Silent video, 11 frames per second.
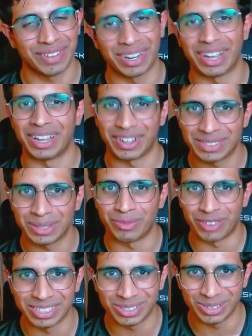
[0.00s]
I, I have some
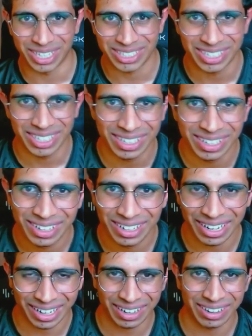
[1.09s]
friends who actually
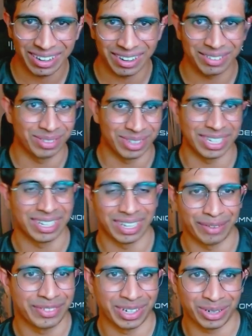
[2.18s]
like really
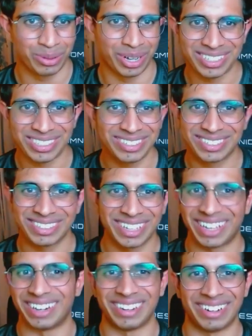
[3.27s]
love their quests
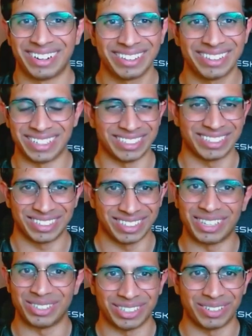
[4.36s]
and they just
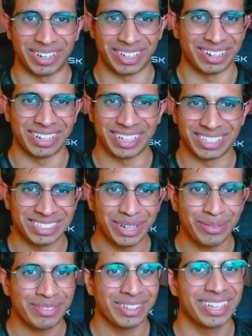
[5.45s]
they use it regularly and
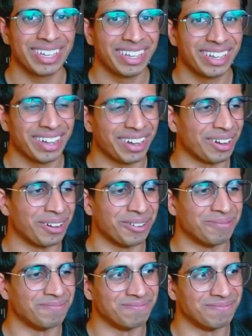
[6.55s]
stuff.
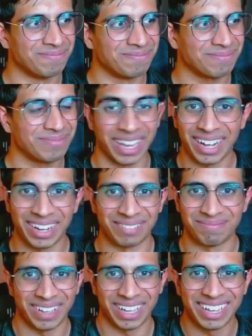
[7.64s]
Um, yeah,
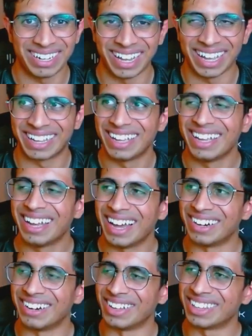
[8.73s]
and like I
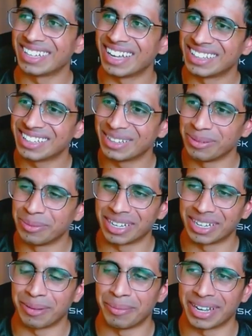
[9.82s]
don't know, I think I think it'll
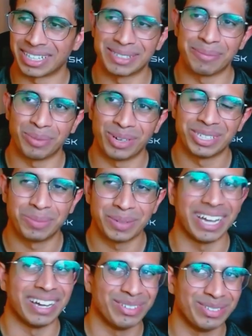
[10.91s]
make a comeback at some point. But
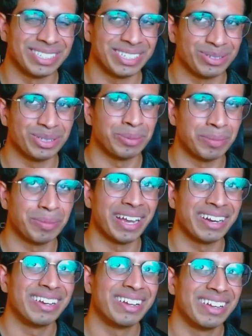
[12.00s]
yeah, it was it was a big
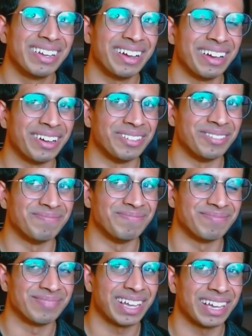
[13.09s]
bet.
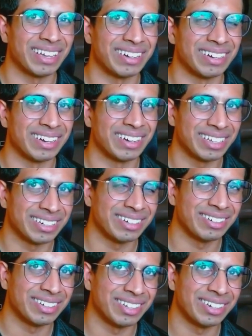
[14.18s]
Um, and
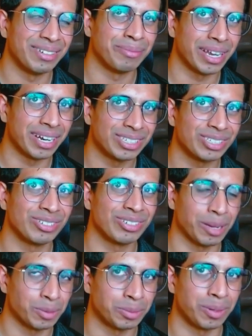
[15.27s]
it didn't manage to
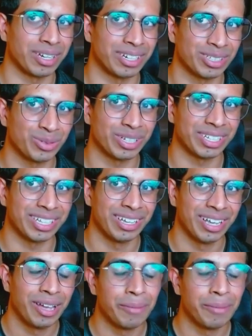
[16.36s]
capture market as quickly.